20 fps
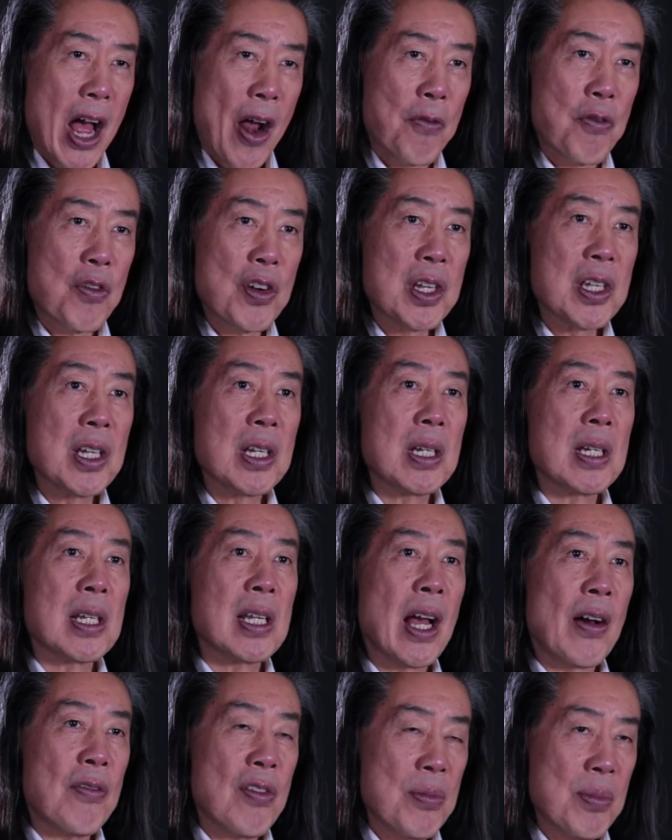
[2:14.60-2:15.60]
African
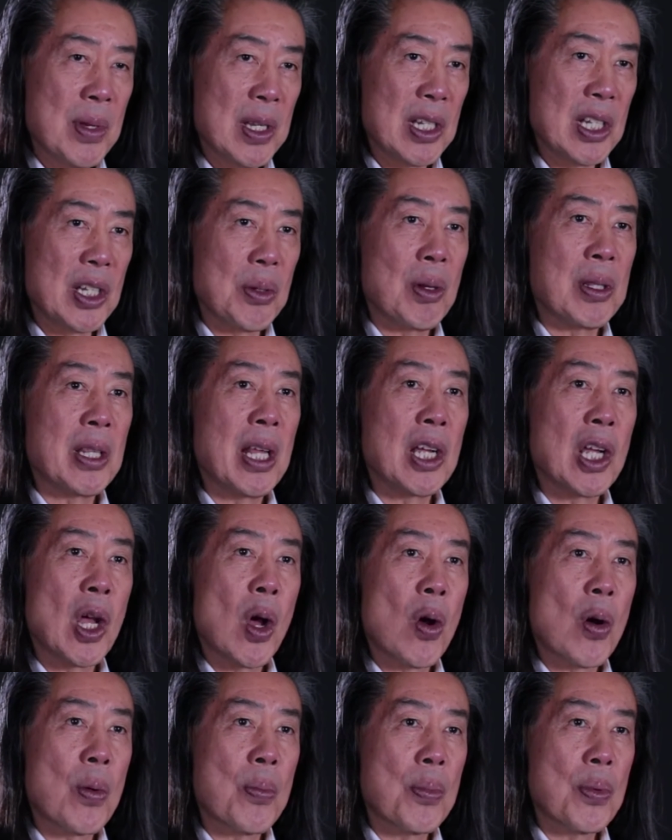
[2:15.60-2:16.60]
governments when they
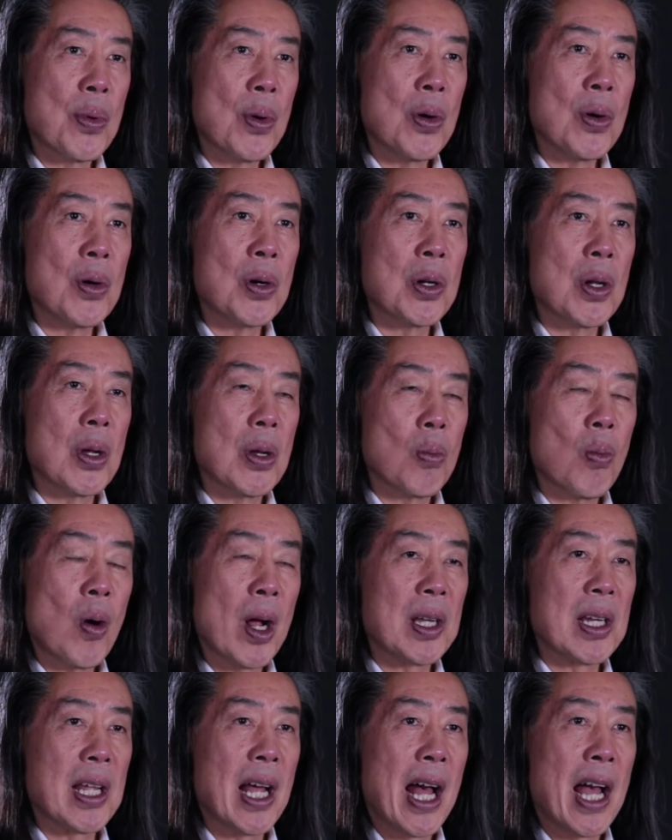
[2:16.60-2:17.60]
go abroad.
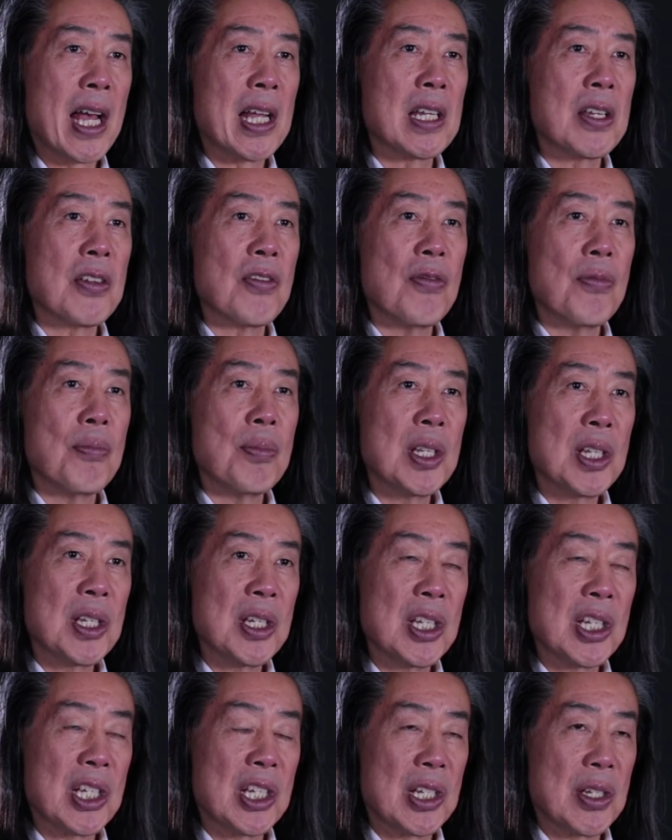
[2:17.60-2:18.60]
What kind of
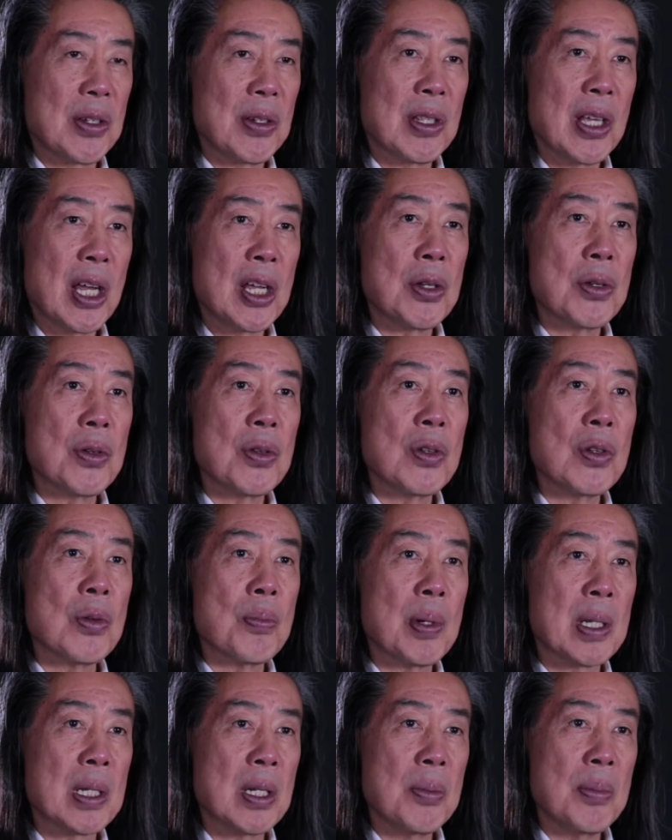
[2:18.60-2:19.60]
business do they do?
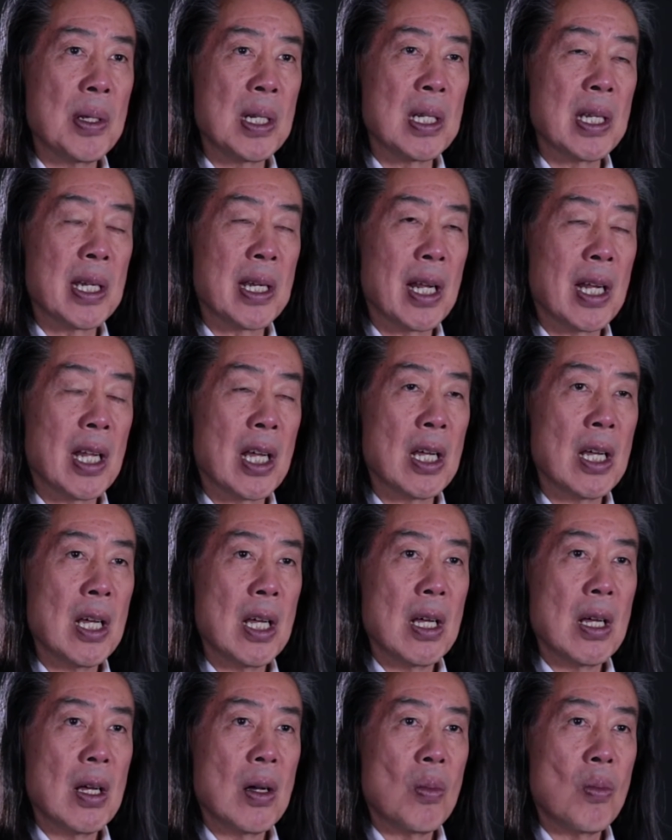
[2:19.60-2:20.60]
But in particular,
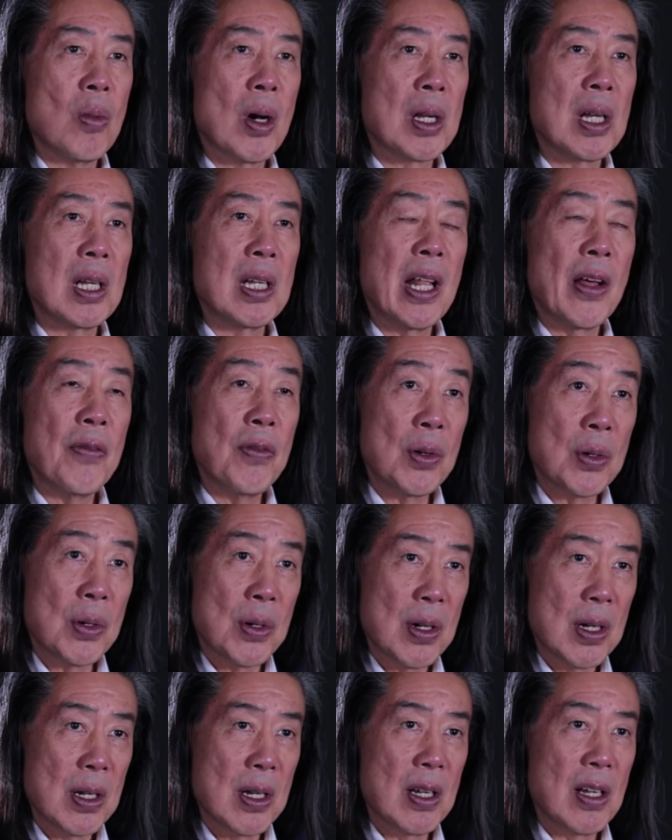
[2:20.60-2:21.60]
what
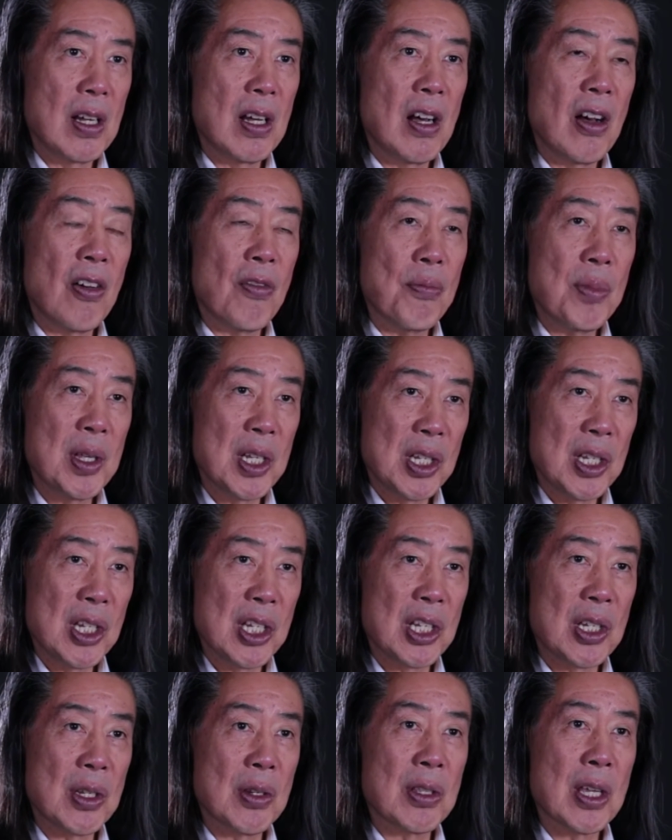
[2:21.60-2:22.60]
level of
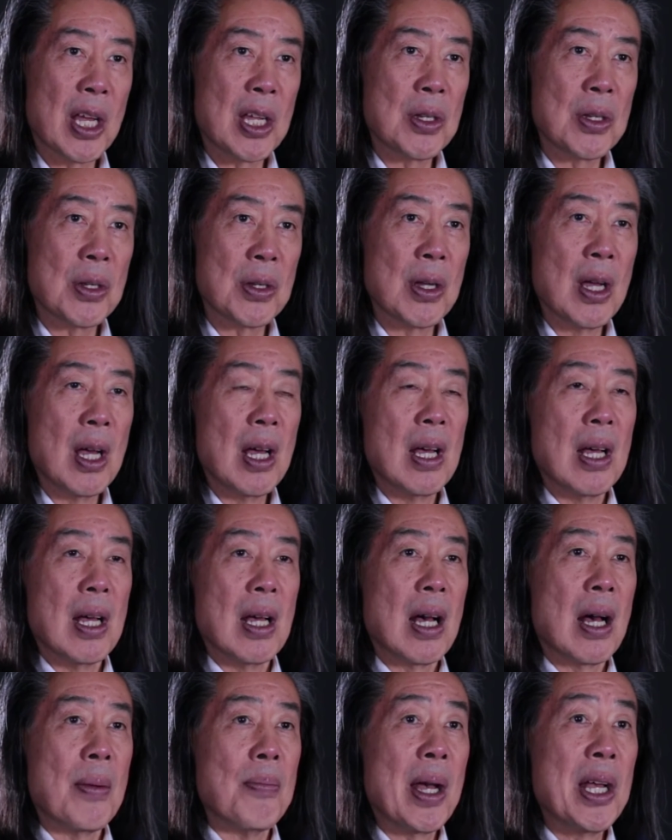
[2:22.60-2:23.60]
business do they do?
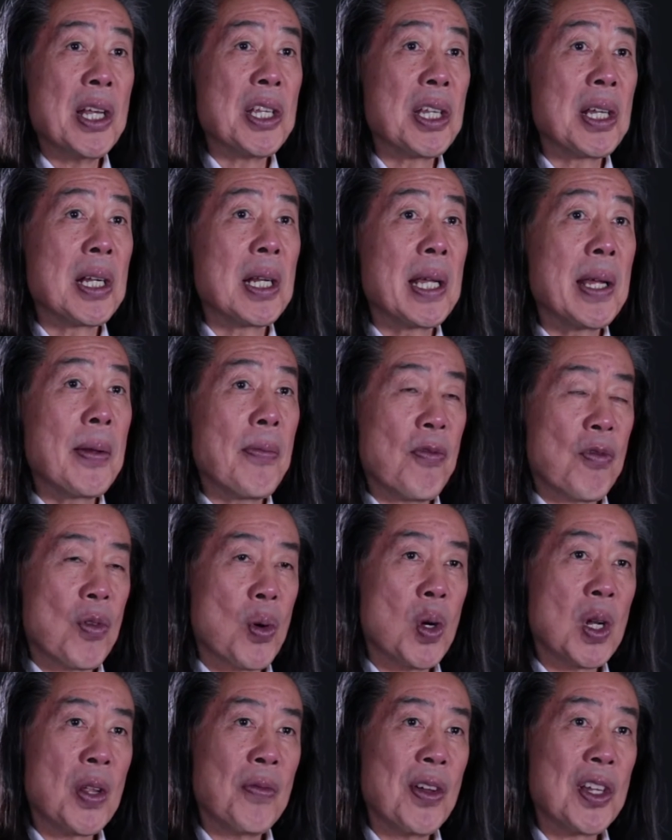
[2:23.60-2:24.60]
Amazingly,
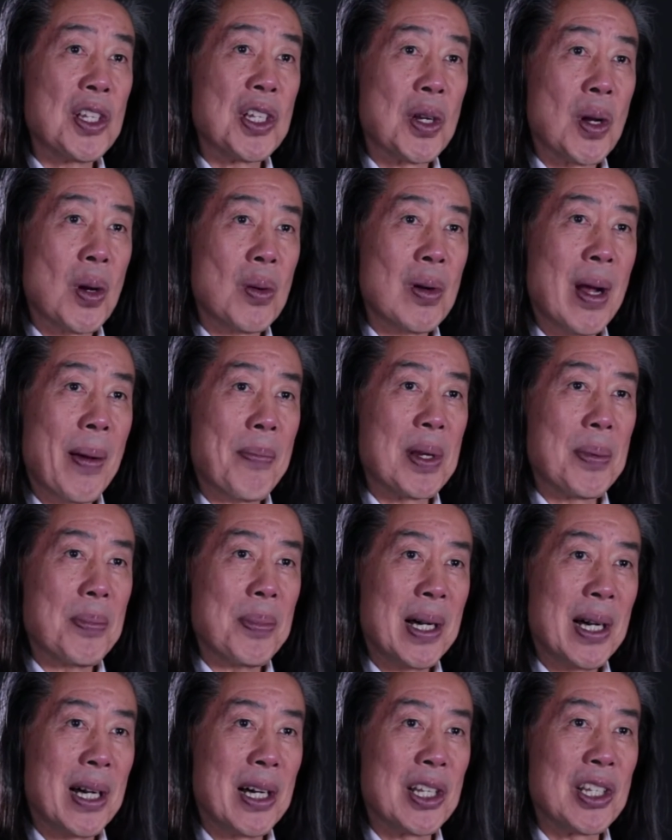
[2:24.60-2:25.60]
for all of its corrupt
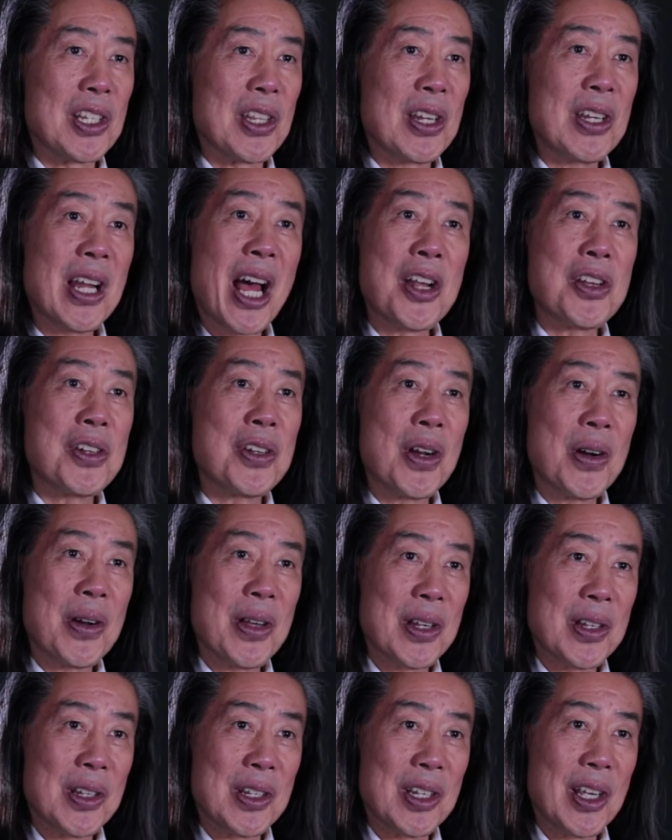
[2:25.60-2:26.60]
past, the
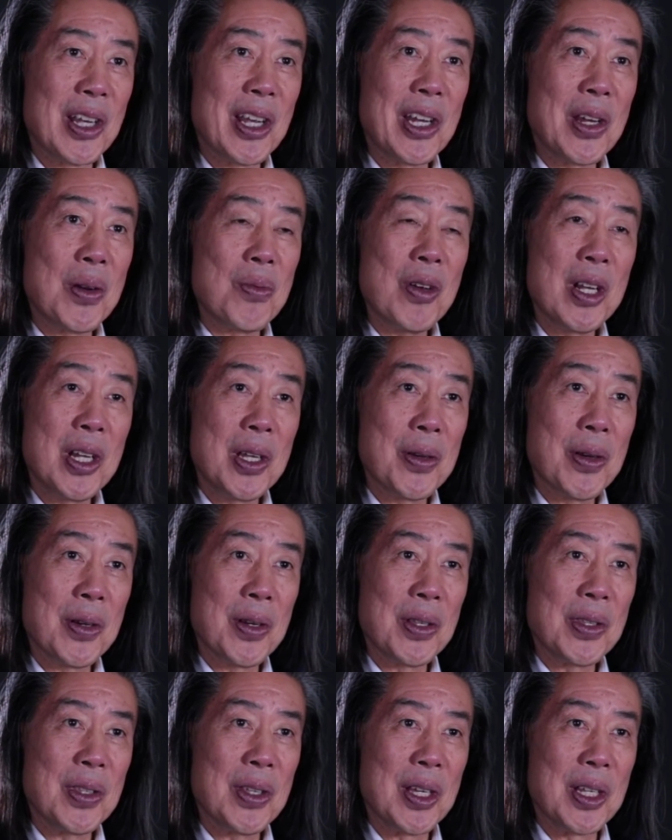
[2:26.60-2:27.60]
Nigerians are getting really
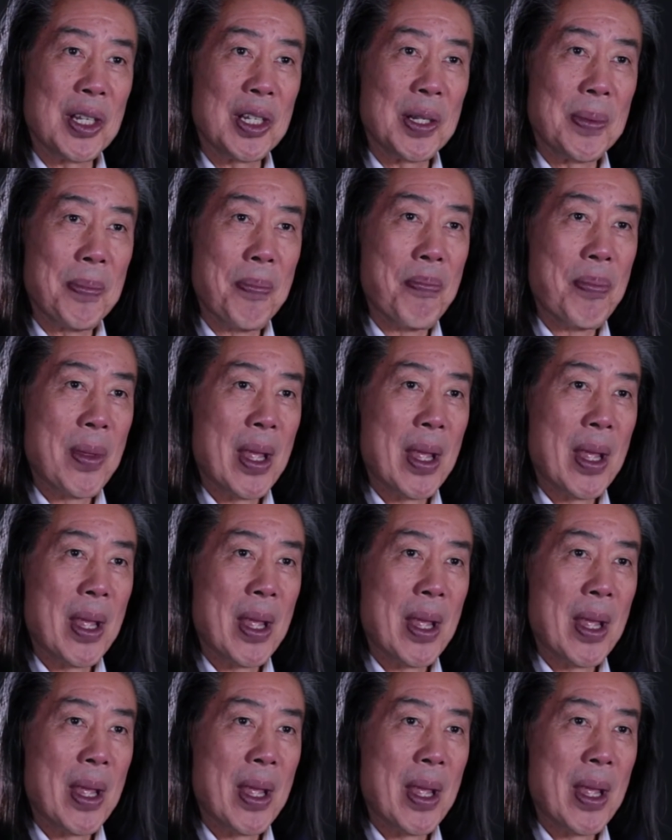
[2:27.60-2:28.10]
good at this.